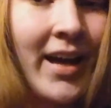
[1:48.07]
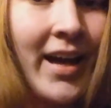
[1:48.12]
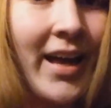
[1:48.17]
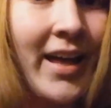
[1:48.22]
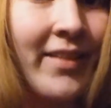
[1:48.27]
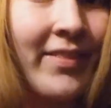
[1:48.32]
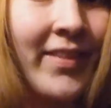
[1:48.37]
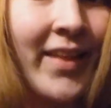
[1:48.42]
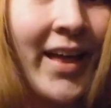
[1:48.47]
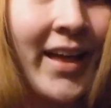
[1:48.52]

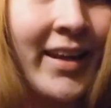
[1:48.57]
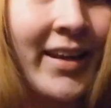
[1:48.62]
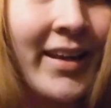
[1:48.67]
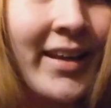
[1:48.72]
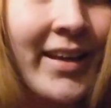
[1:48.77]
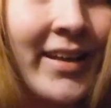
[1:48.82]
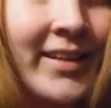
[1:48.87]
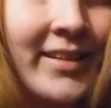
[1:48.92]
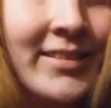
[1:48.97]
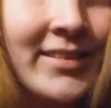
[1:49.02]
And then
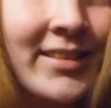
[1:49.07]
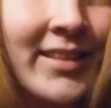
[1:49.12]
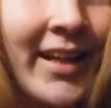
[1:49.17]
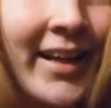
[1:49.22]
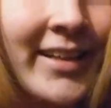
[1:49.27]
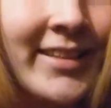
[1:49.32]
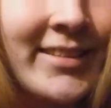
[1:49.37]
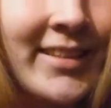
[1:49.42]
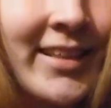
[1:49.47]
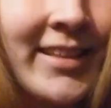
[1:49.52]
it is
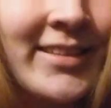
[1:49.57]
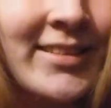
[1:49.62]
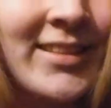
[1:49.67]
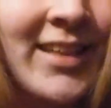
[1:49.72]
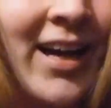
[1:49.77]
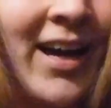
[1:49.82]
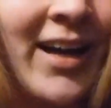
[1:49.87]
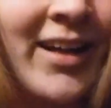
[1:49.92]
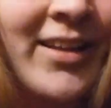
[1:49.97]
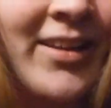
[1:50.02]
nice and
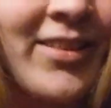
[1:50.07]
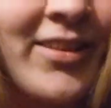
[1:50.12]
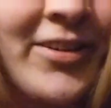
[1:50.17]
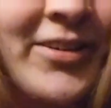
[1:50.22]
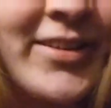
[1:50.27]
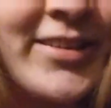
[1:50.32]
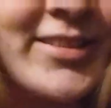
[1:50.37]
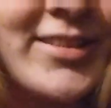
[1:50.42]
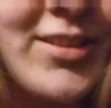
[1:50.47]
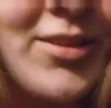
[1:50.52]
taut. There
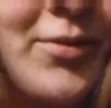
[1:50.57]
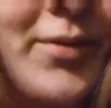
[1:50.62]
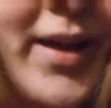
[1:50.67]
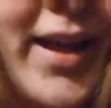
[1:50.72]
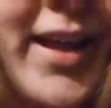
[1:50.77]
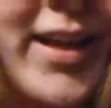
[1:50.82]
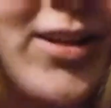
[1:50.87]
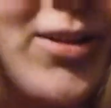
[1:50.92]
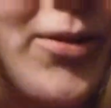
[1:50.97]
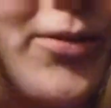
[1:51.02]
is no
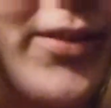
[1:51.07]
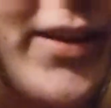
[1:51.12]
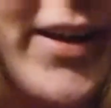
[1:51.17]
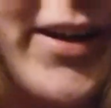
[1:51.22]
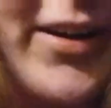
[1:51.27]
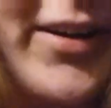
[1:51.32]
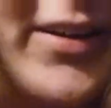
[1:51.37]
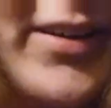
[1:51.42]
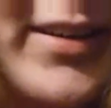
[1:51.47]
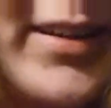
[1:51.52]
angle
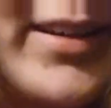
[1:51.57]
there.